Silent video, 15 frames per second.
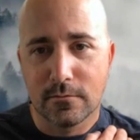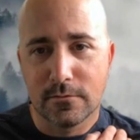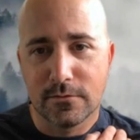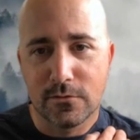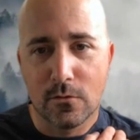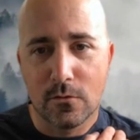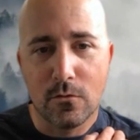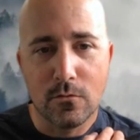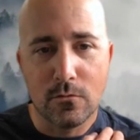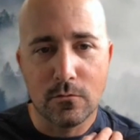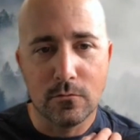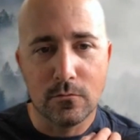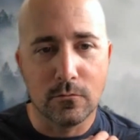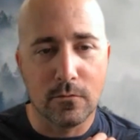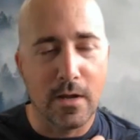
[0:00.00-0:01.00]

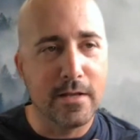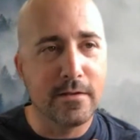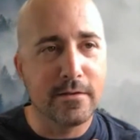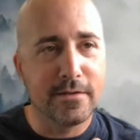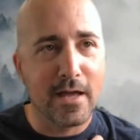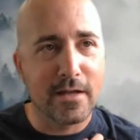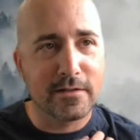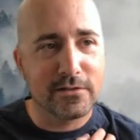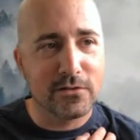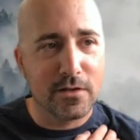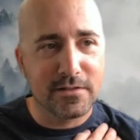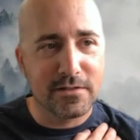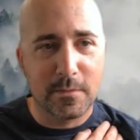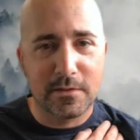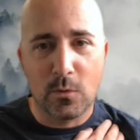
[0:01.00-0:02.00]
So, and that's
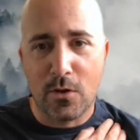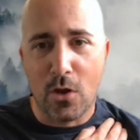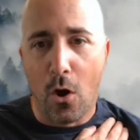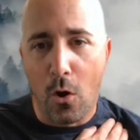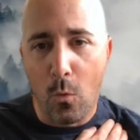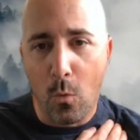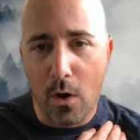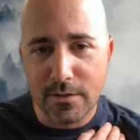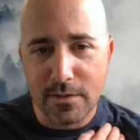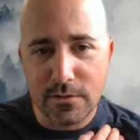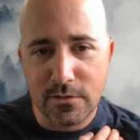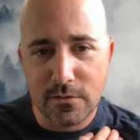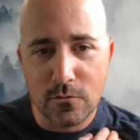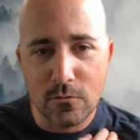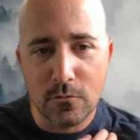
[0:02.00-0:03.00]
not something that we all want to
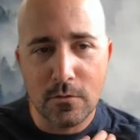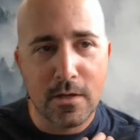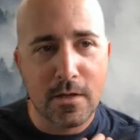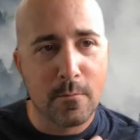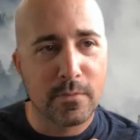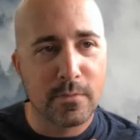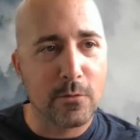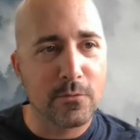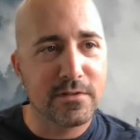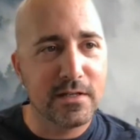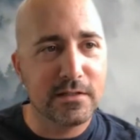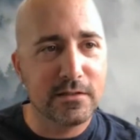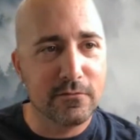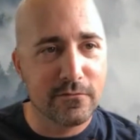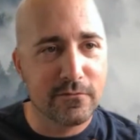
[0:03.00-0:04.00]
do, but I would
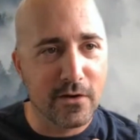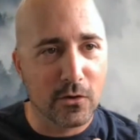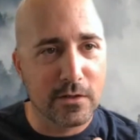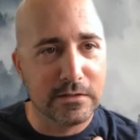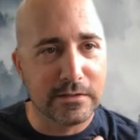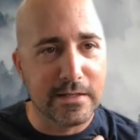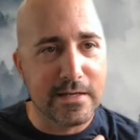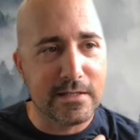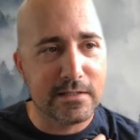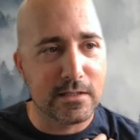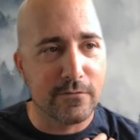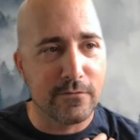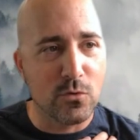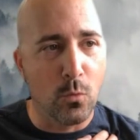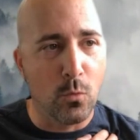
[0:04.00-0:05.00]
say at the very least,
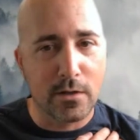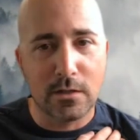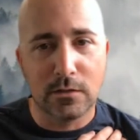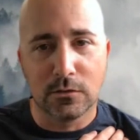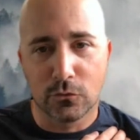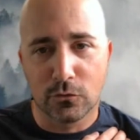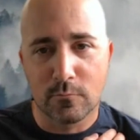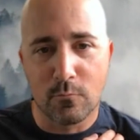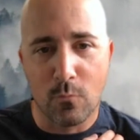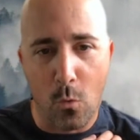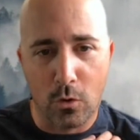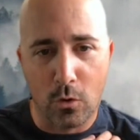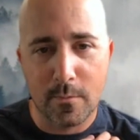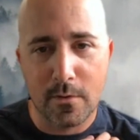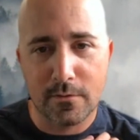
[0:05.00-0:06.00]
if you want to learn
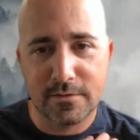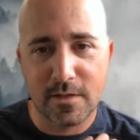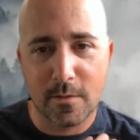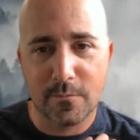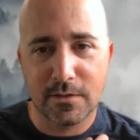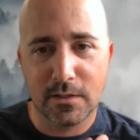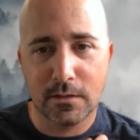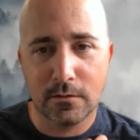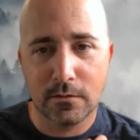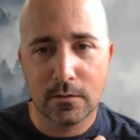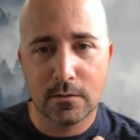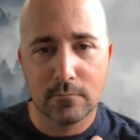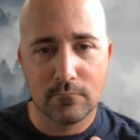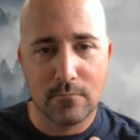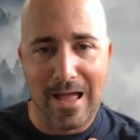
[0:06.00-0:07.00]
more about something,
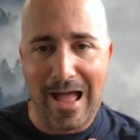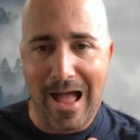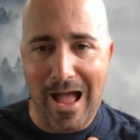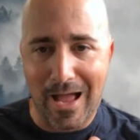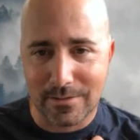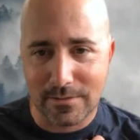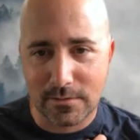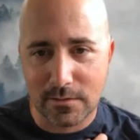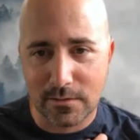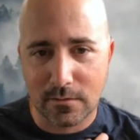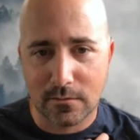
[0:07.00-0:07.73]
ask,